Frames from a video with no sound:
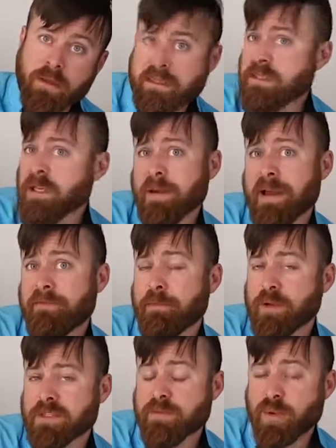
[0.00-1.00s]
Let's say you have
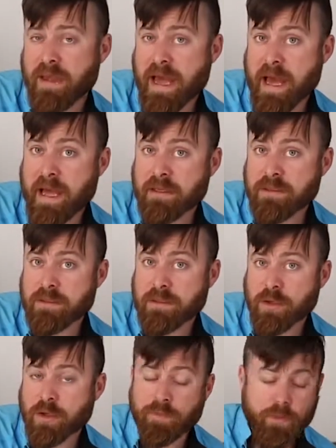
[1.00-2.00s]
multiple ads,
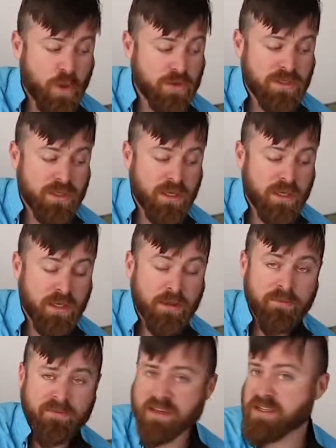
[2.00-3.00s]
or you're posting it
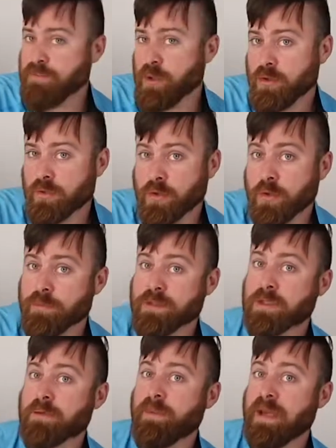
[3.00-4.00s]
in Facebook groups,
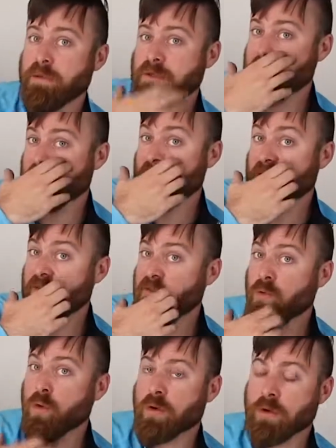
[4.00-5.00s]
or posting it in
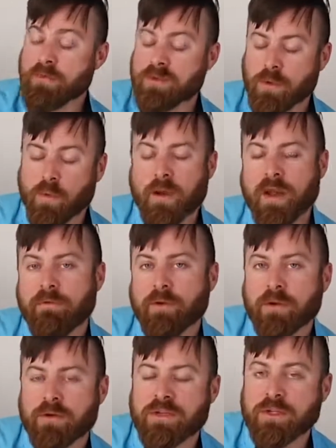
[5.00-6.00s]
forums, or whatever
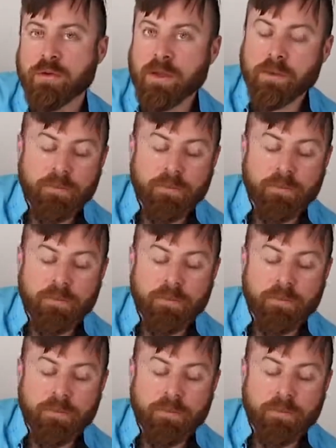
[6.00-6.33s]
you're doing.